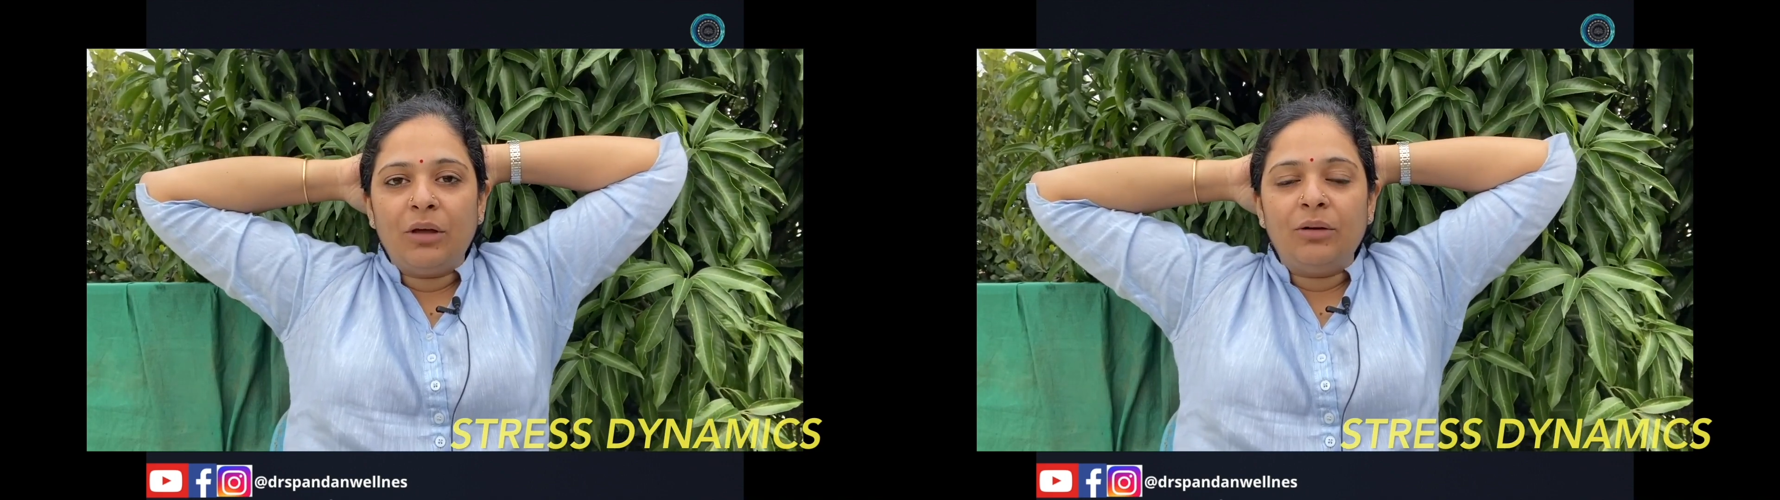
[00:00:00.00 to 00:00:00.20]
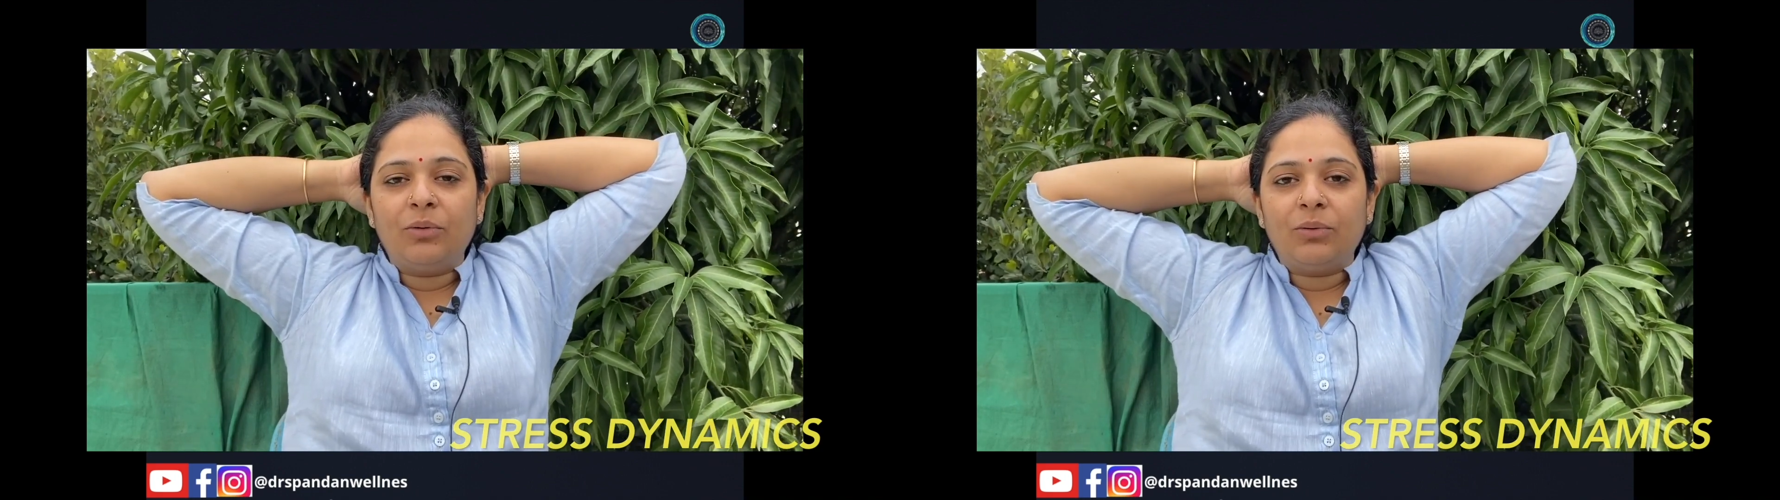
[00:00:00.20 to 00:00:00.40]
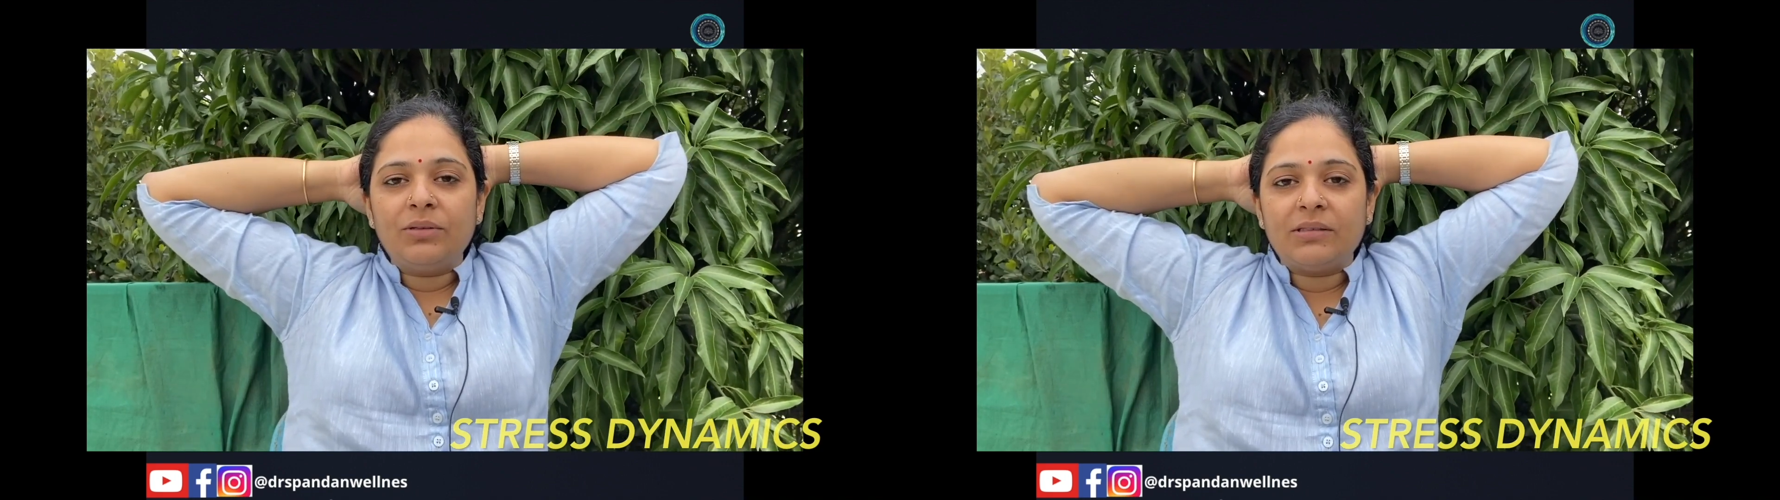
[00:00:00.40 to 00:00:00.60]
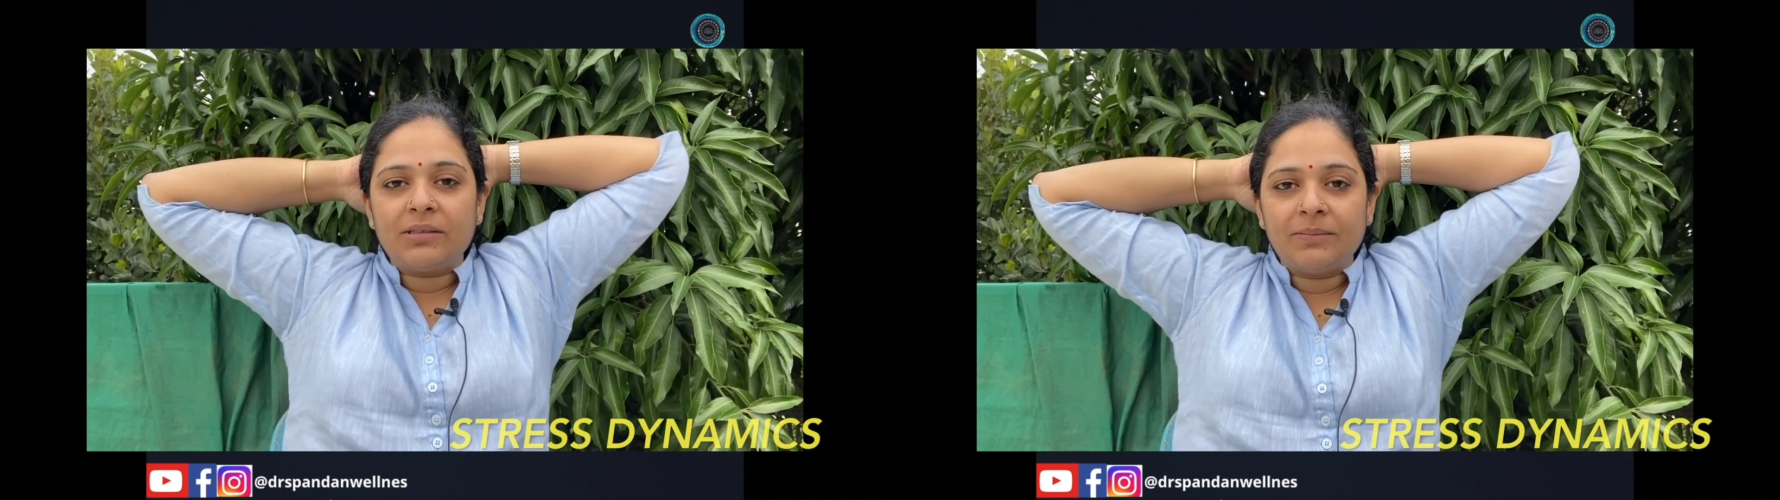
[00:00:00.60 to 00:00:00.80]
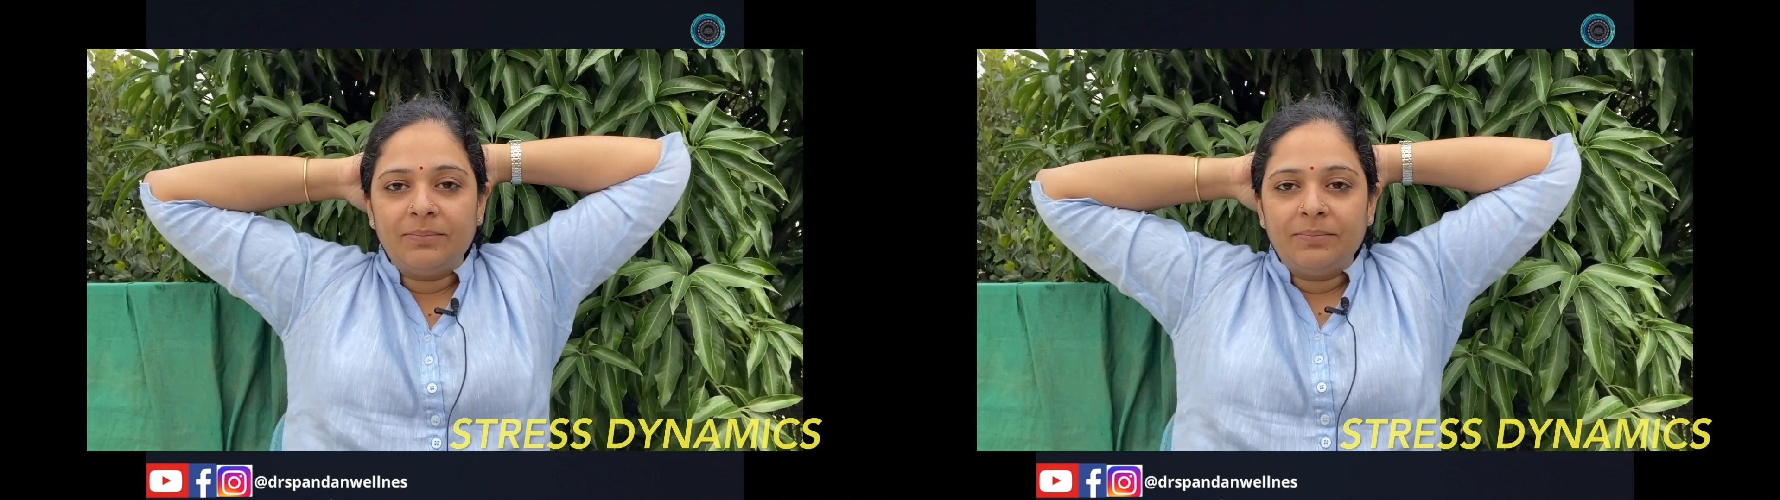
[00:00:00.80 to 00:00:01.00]
nose,
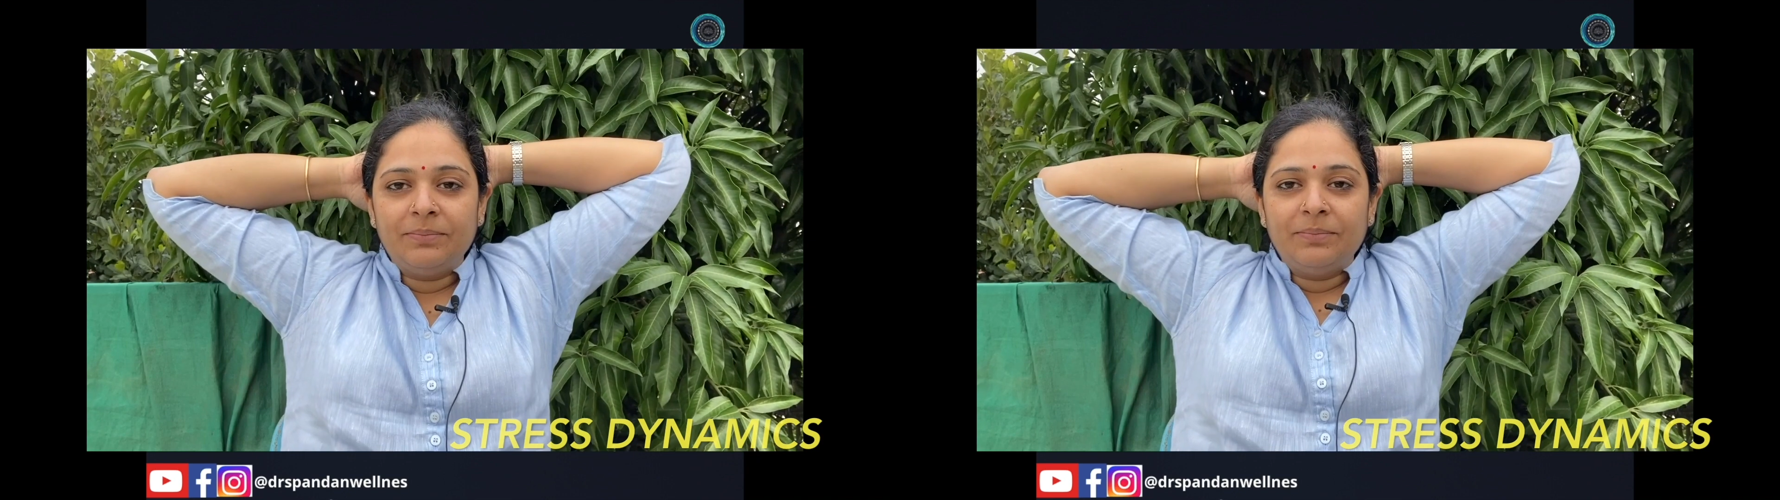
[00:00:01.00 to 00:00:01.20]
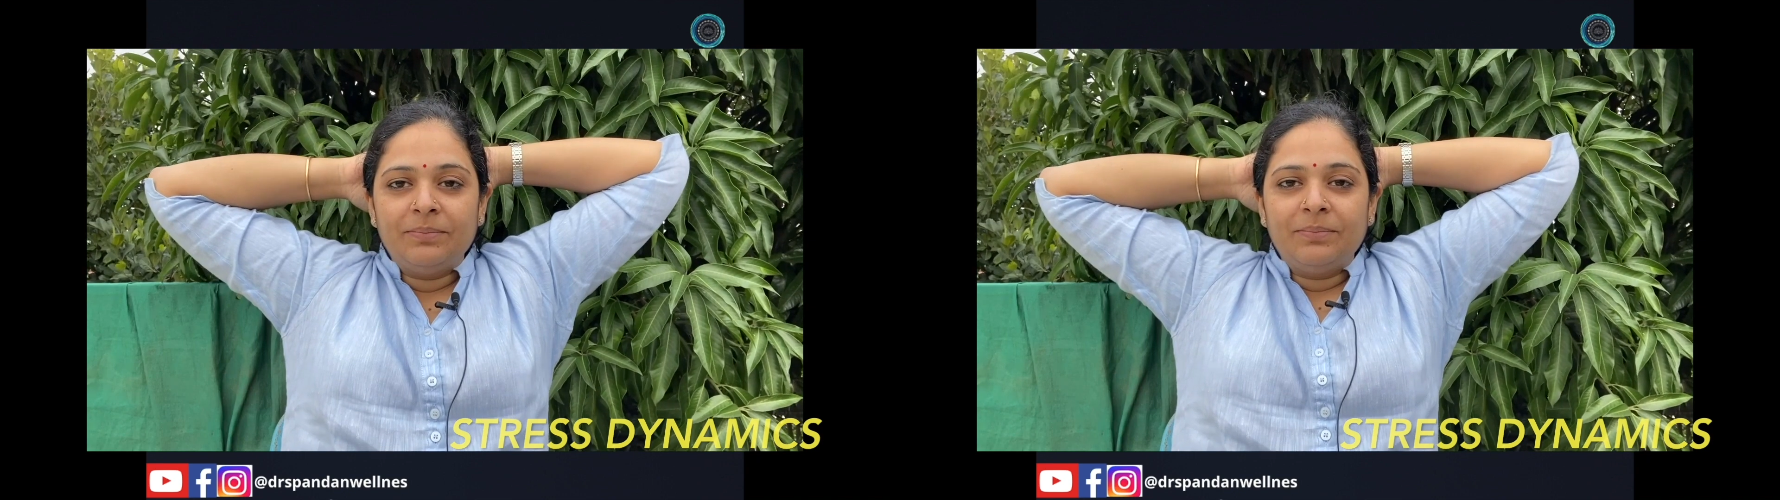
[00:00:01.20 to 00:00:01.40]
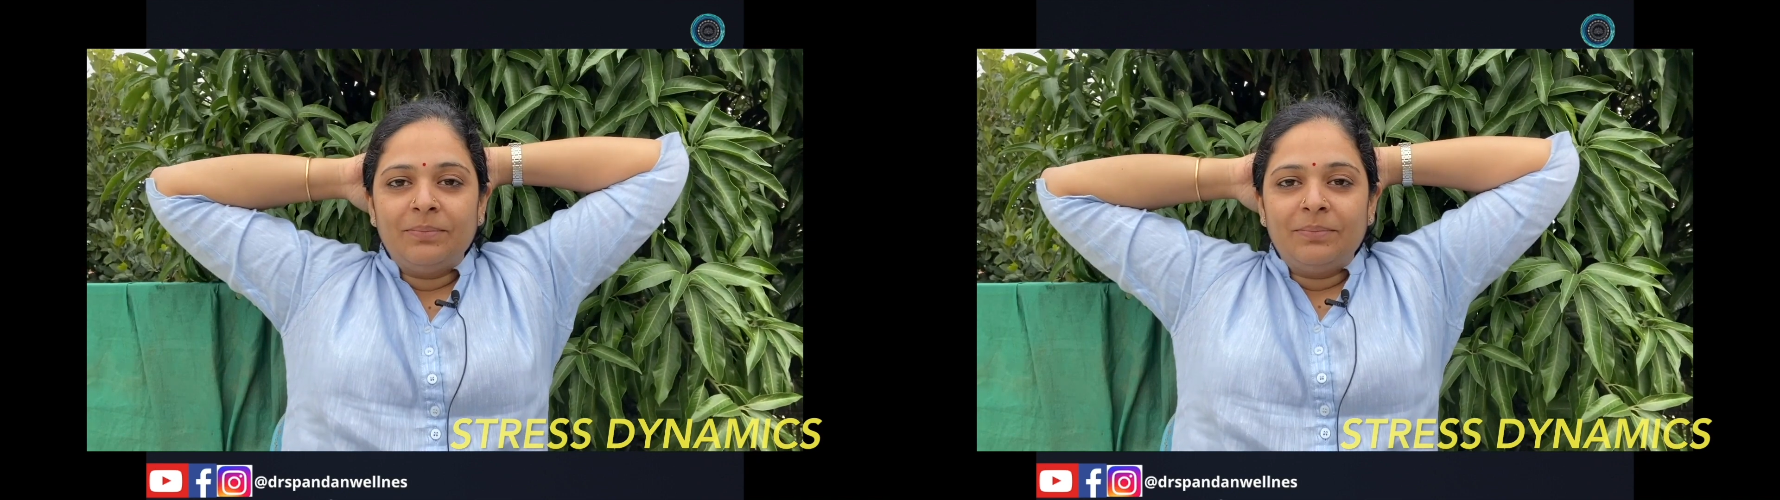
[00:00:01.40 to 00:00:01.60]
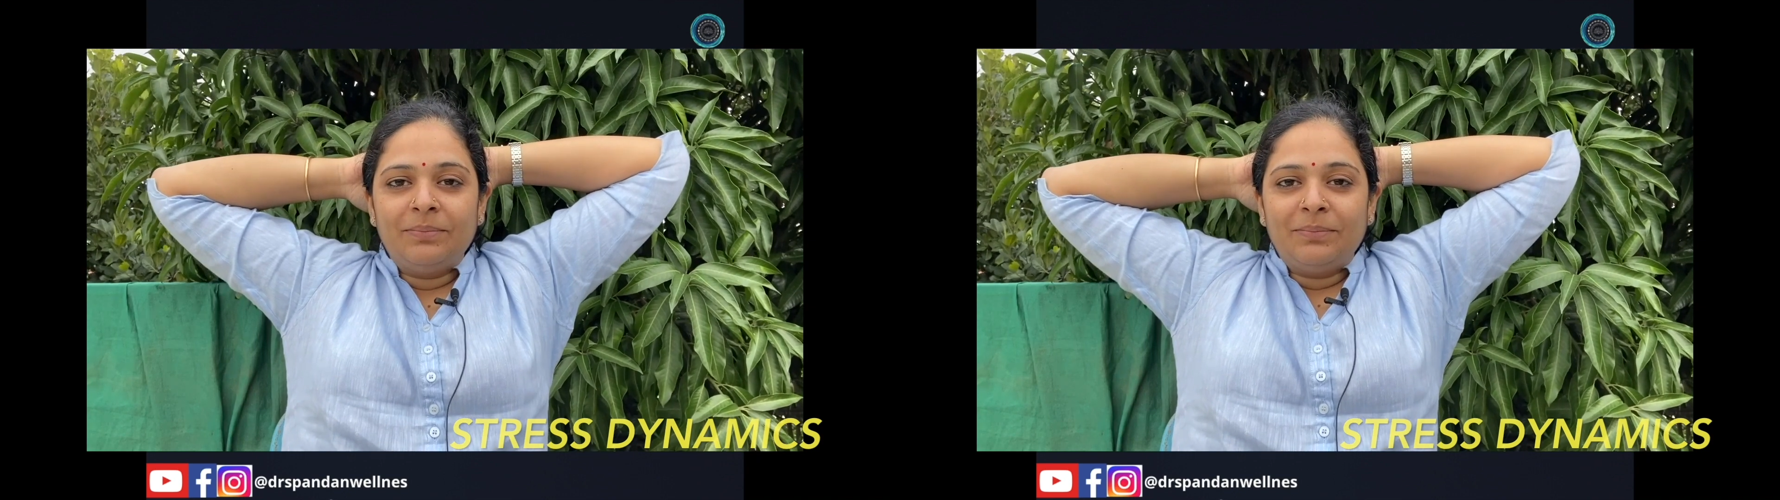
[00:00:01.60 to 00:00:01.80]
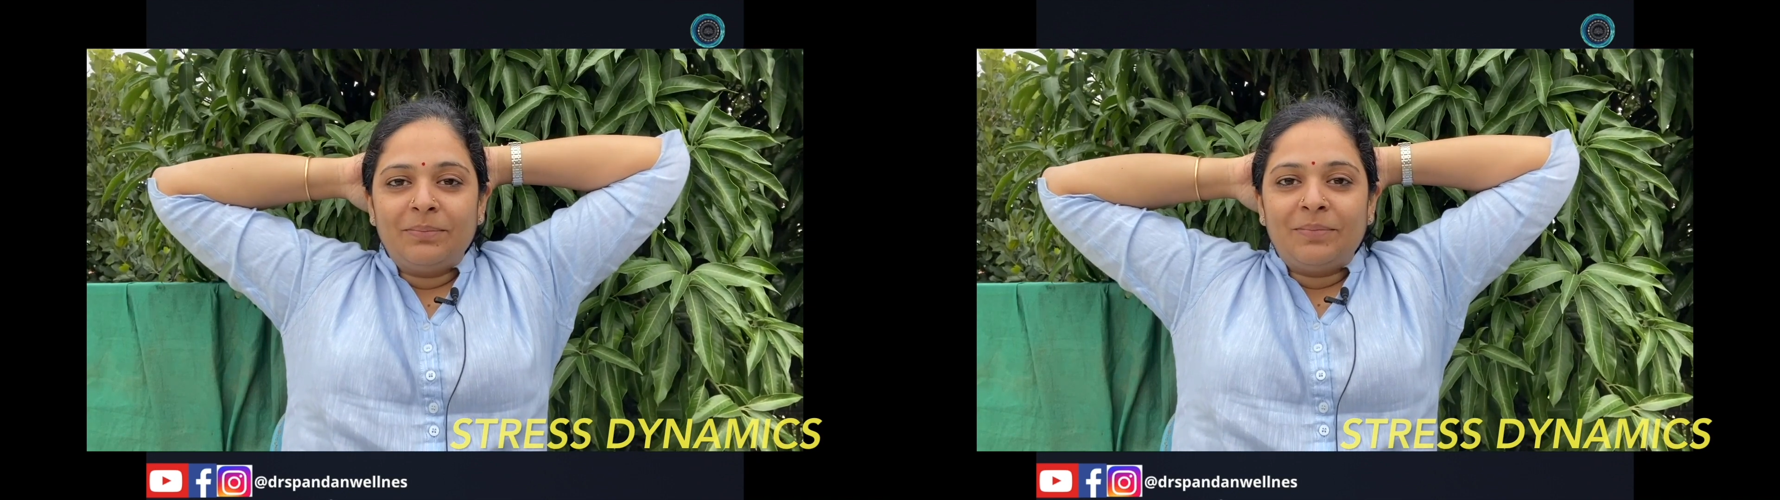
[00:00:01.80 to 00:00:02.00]

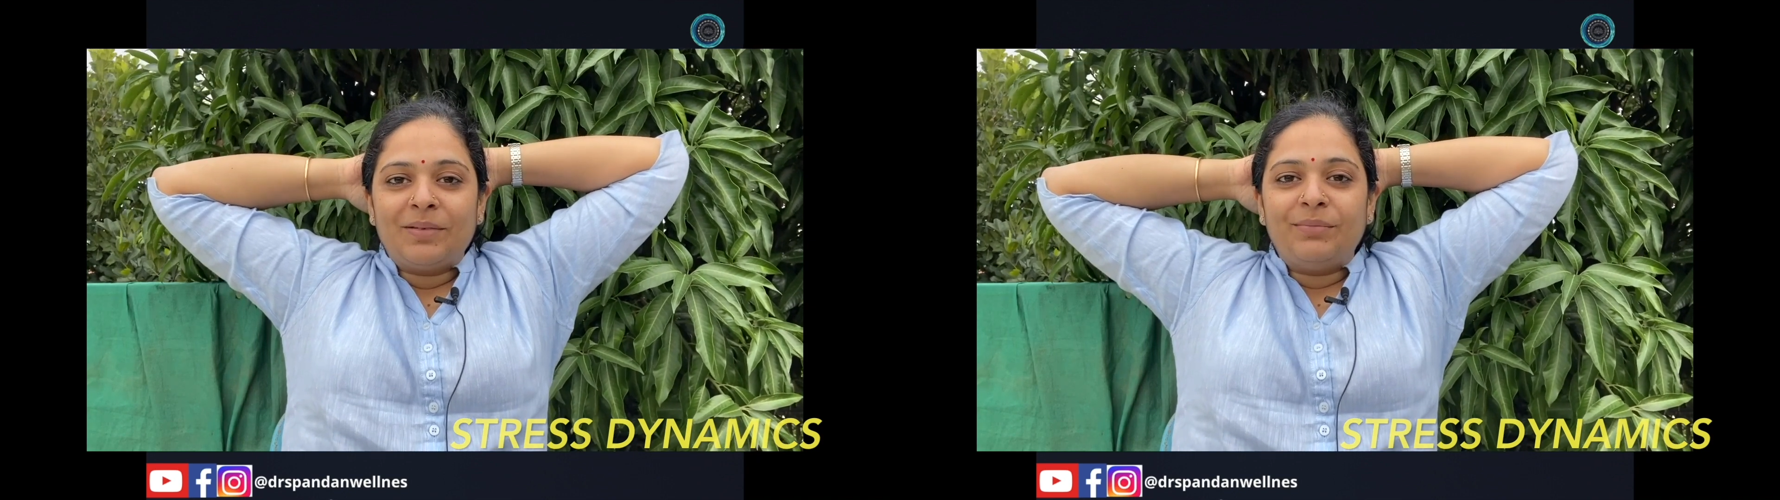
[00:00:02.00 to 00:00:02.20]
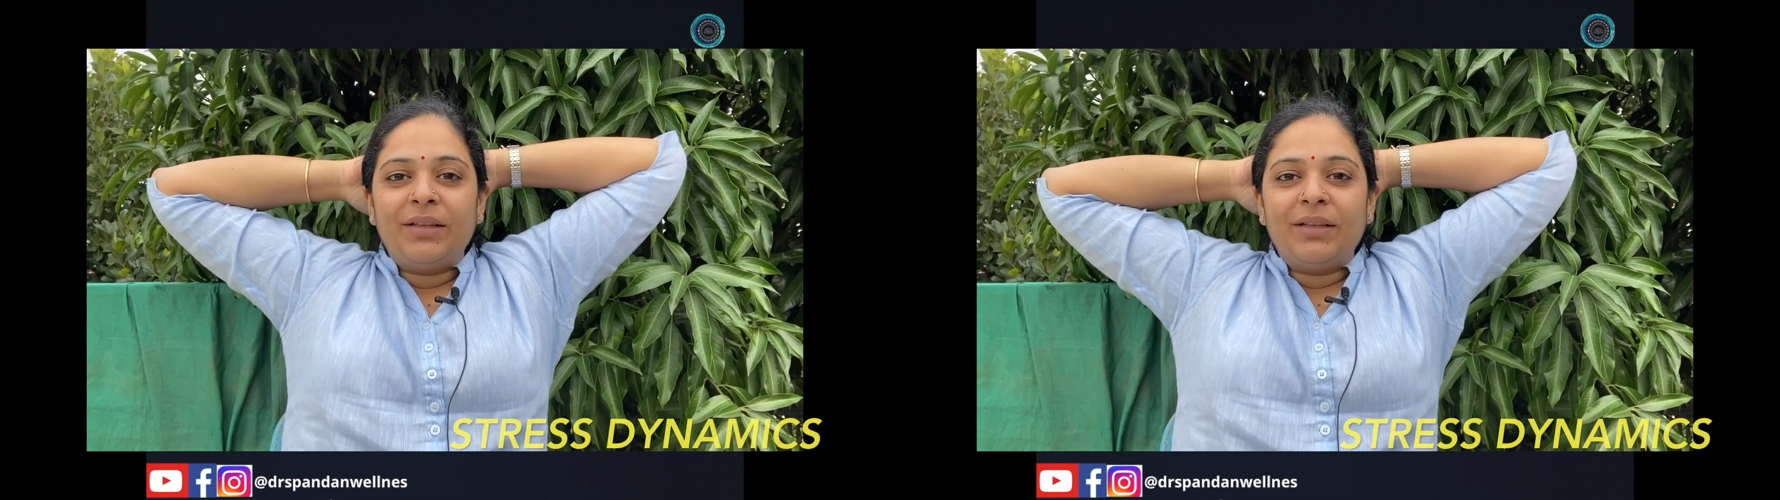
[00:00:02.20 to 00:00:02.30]
breathe